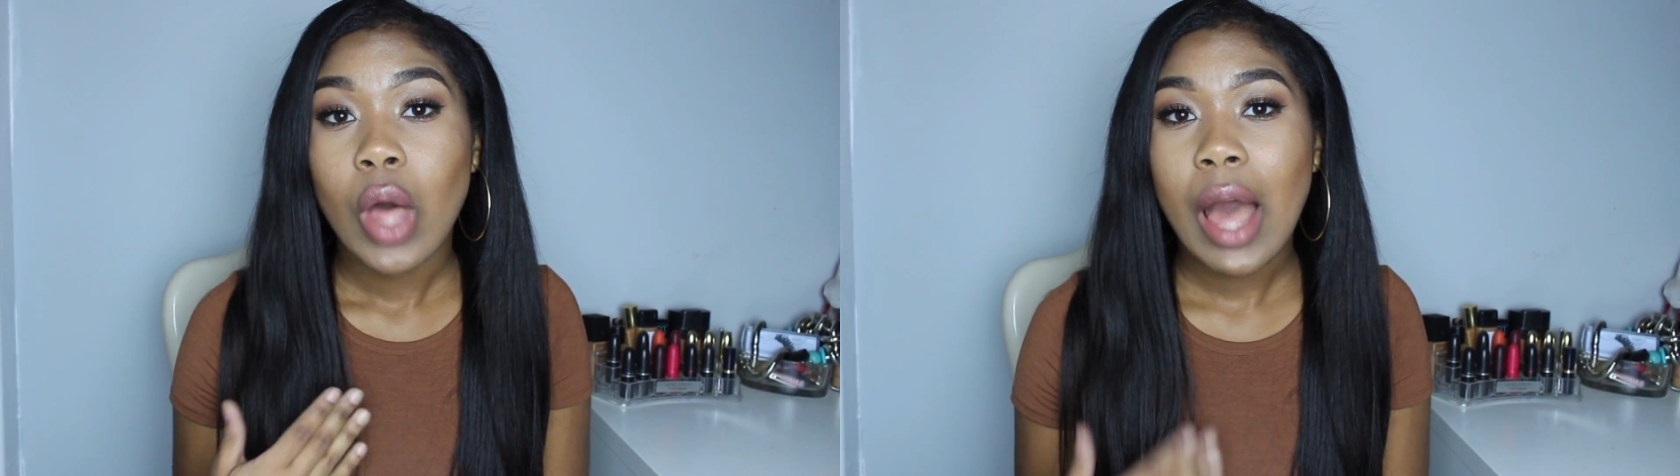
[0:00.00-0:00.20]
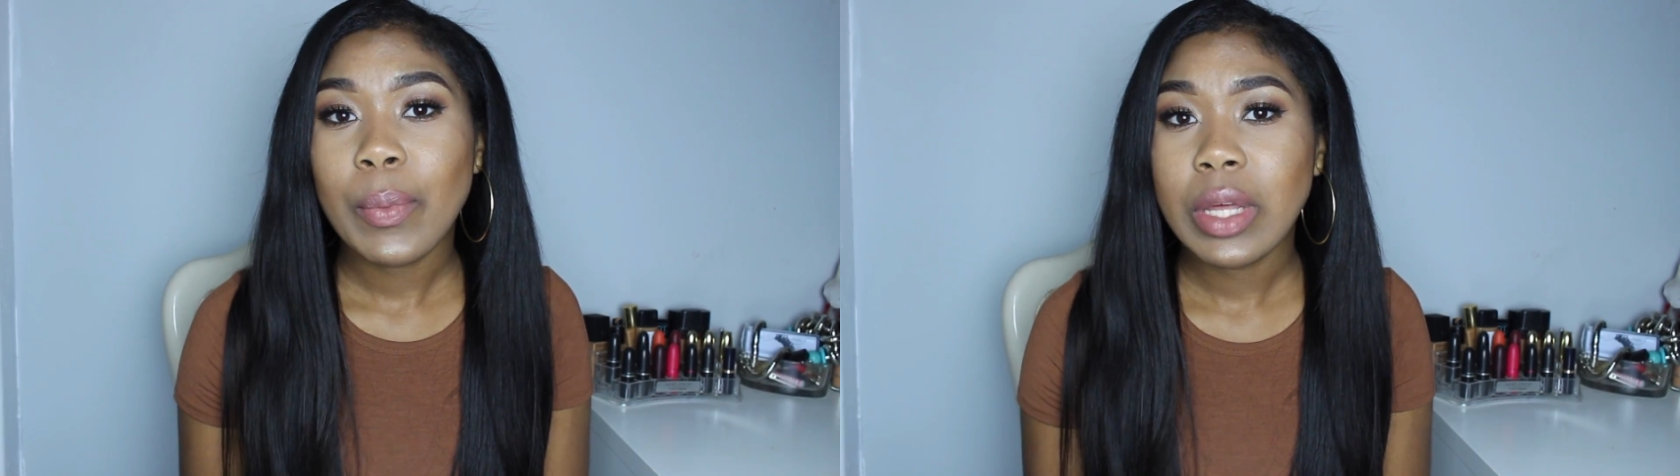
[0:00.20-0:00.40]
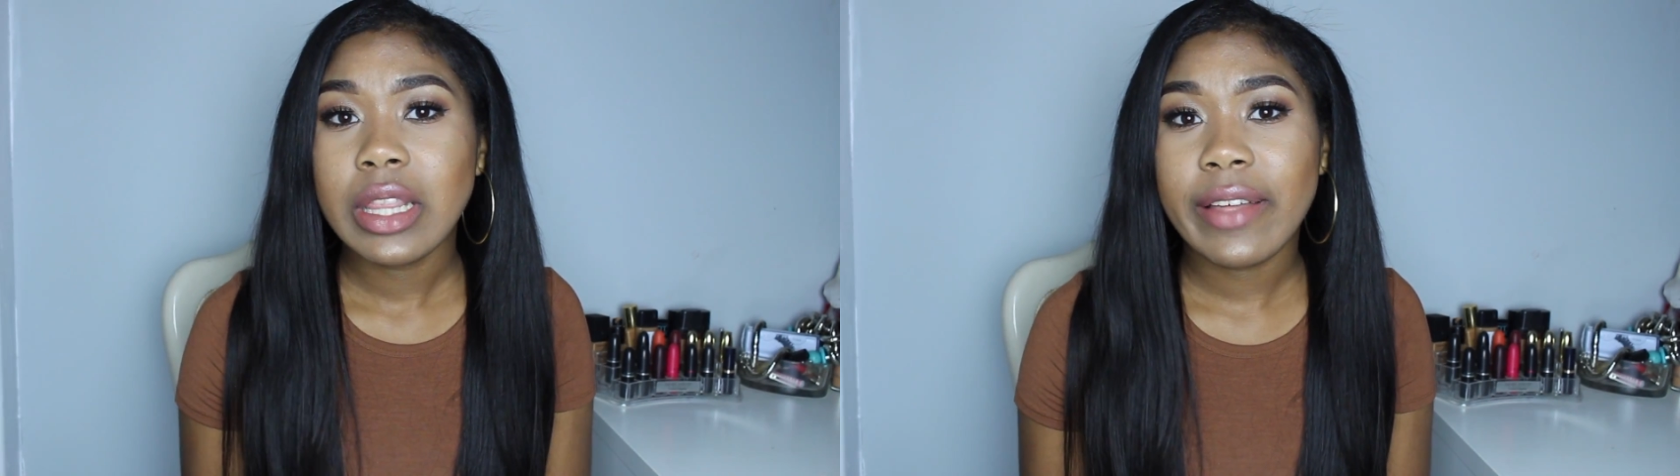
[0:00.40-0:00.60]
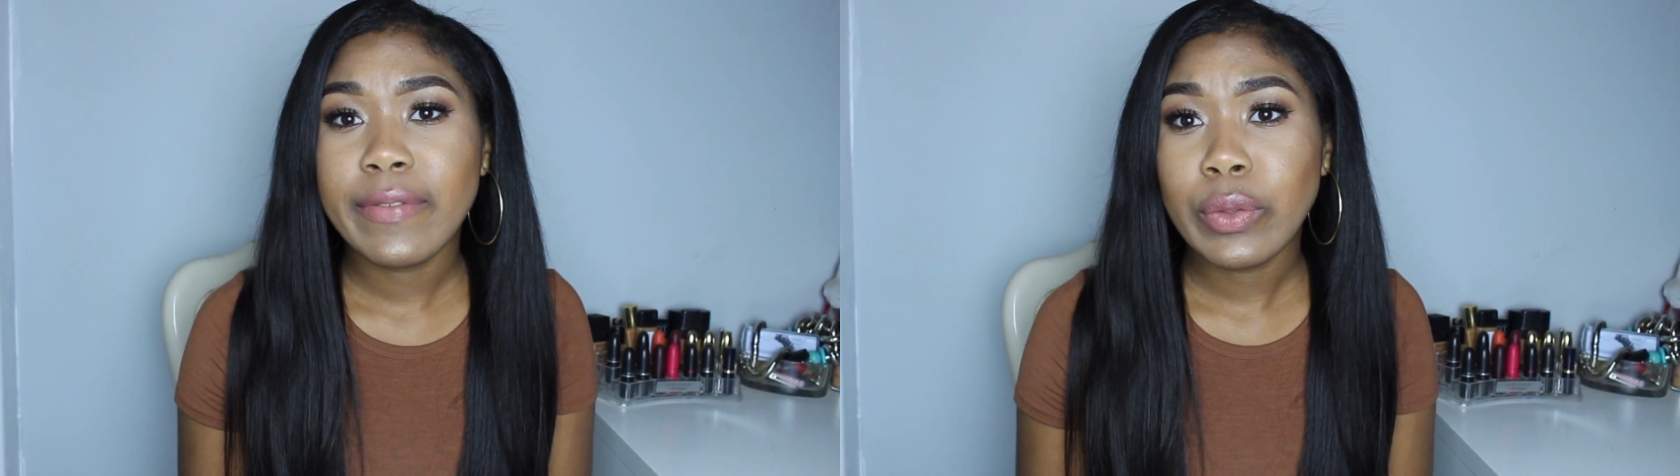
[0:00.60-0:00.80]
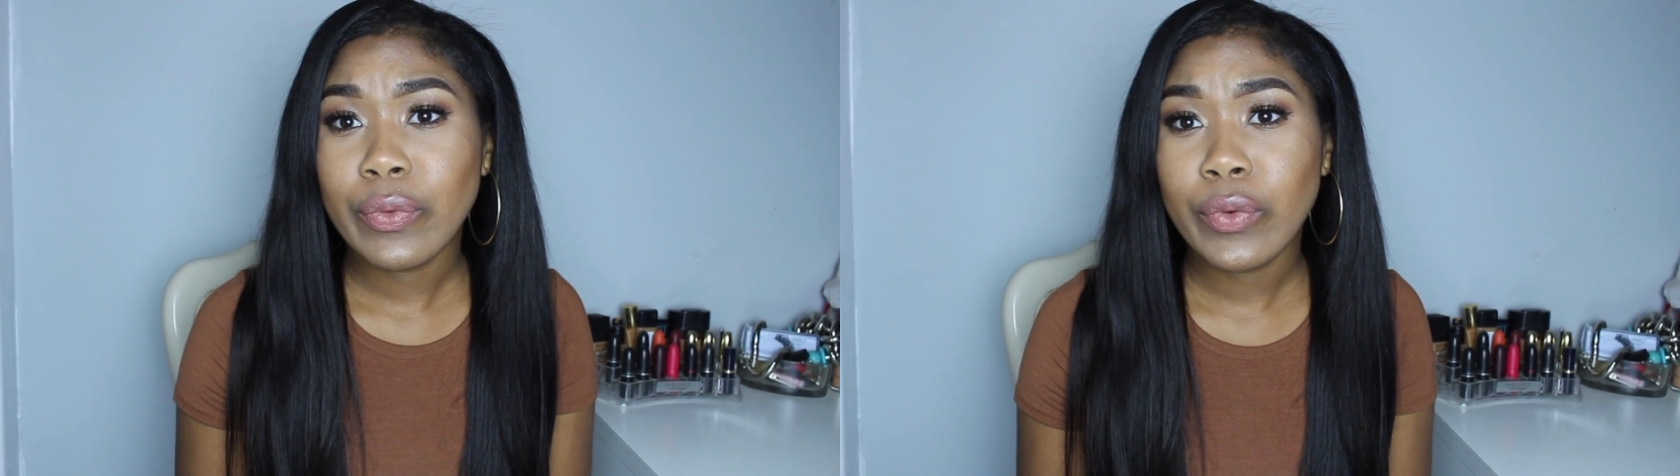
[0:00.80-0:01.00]
I would
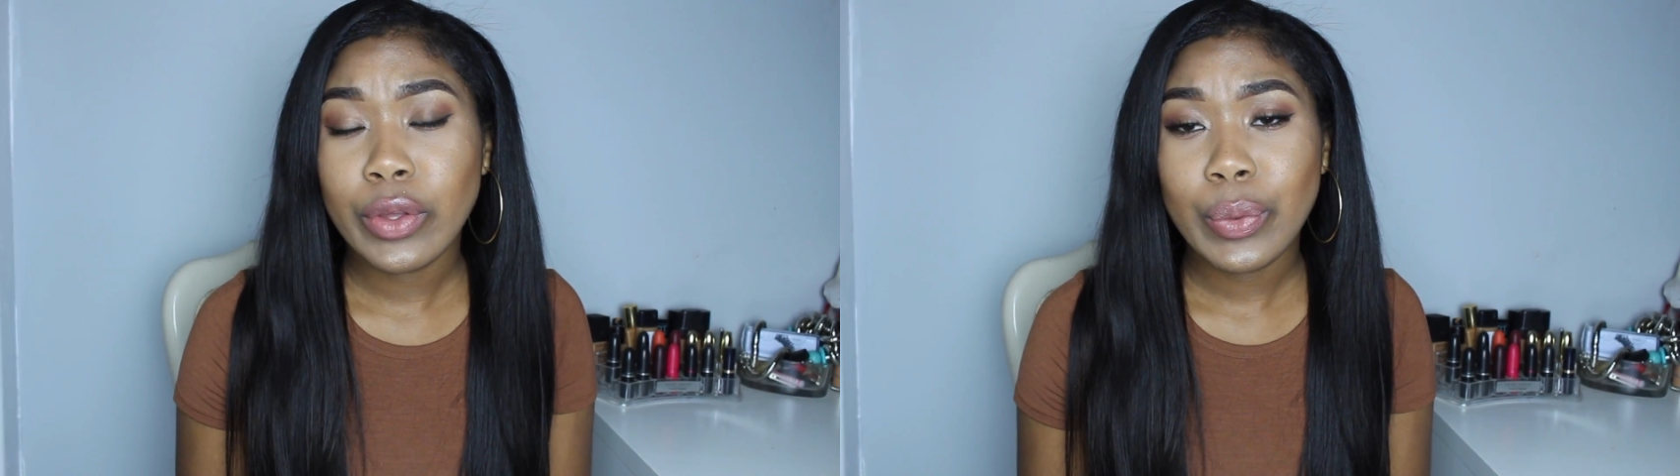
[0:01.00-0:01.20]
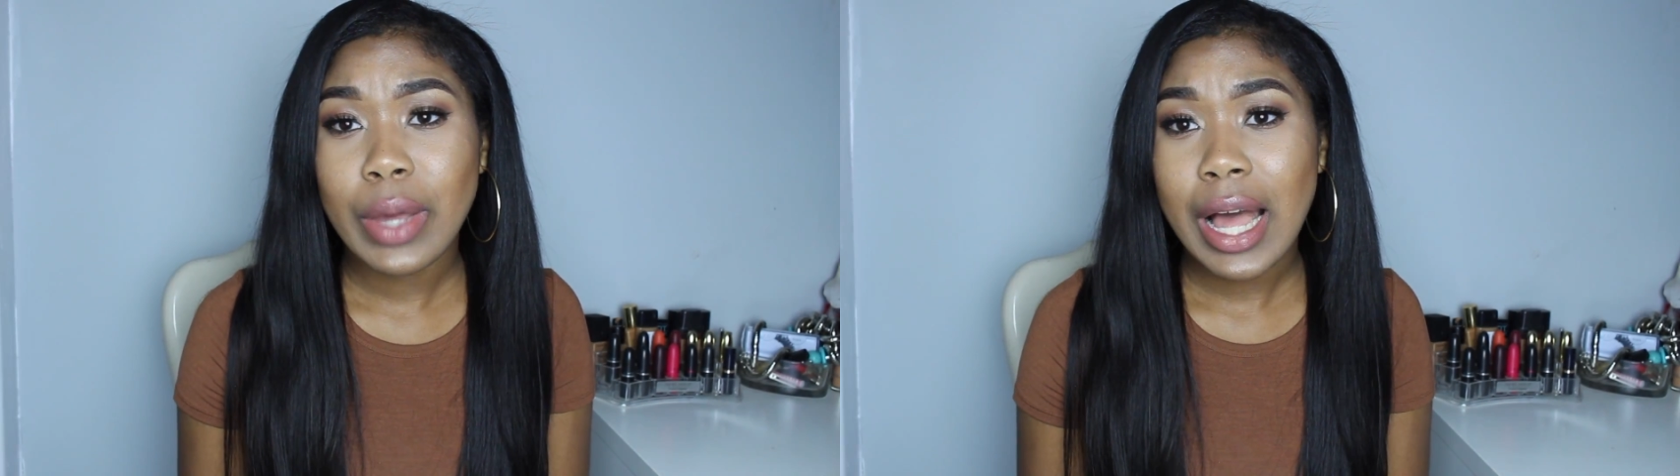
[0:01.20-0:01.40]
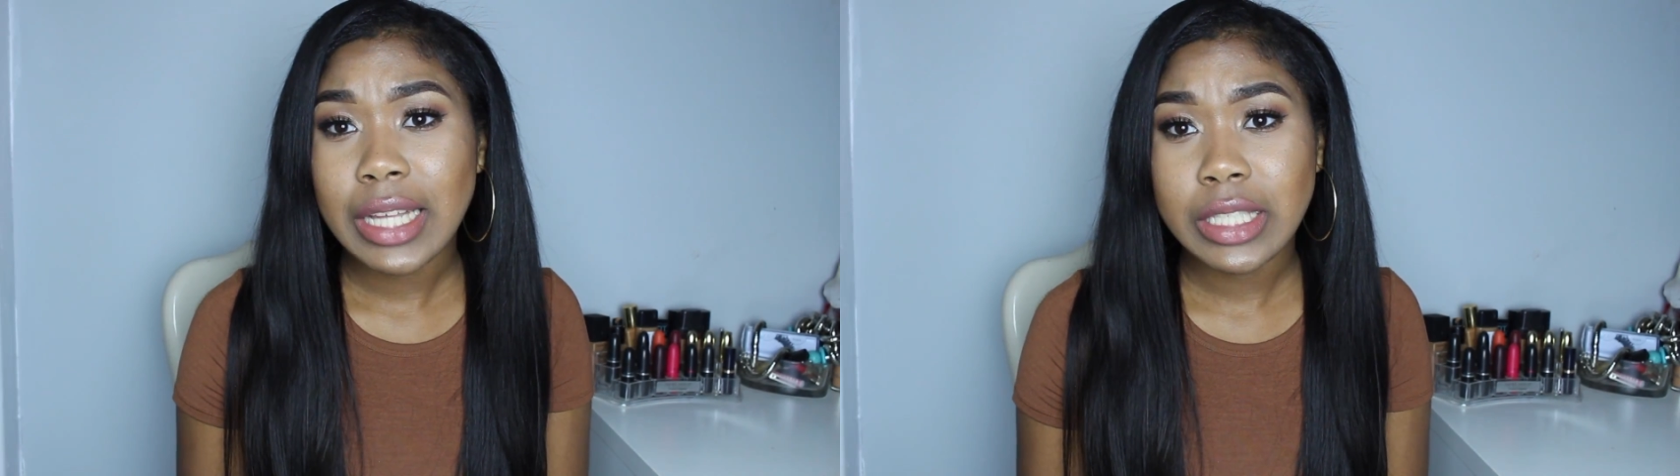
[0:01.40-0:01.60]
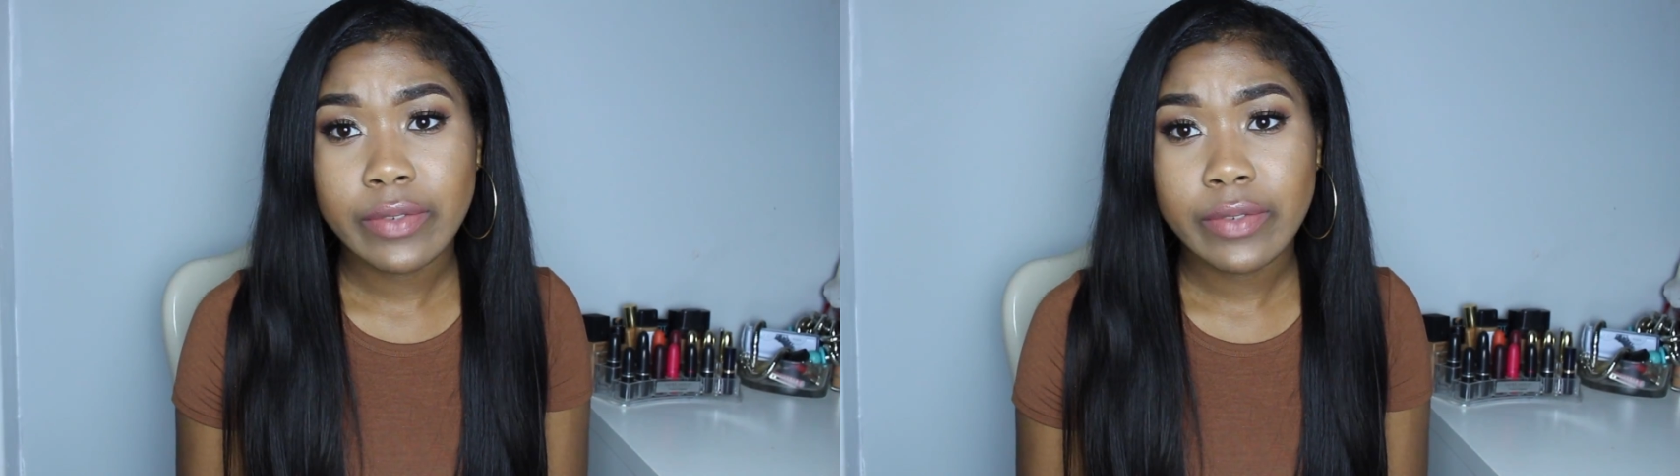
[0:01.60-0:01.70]
love for you guys